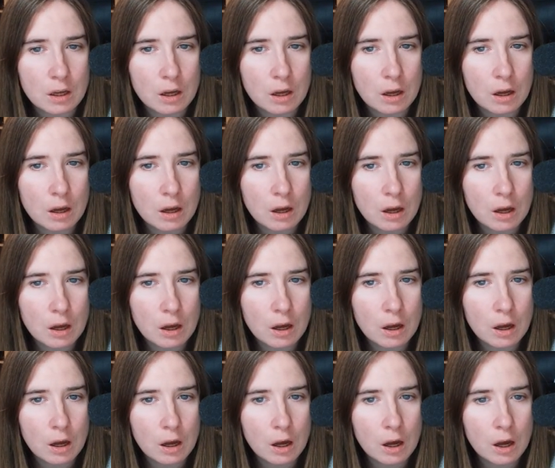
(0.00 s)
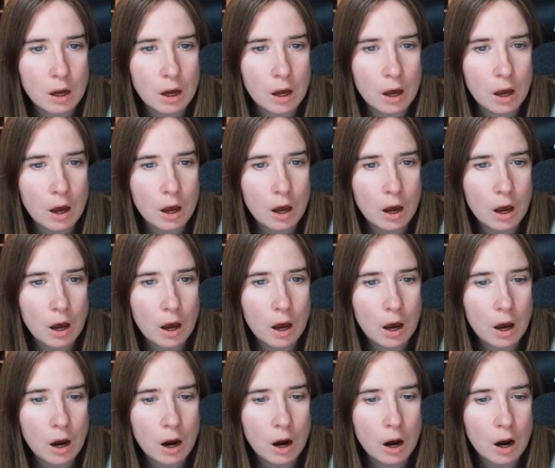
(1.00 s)

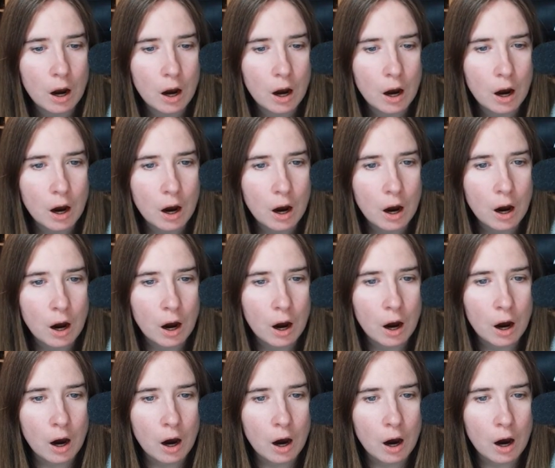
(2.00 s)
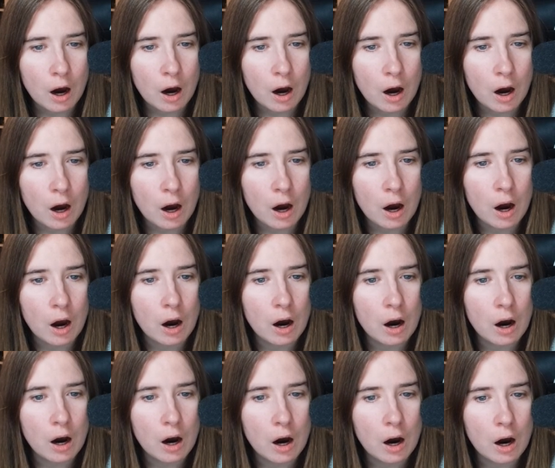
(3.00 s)
Nothing is said.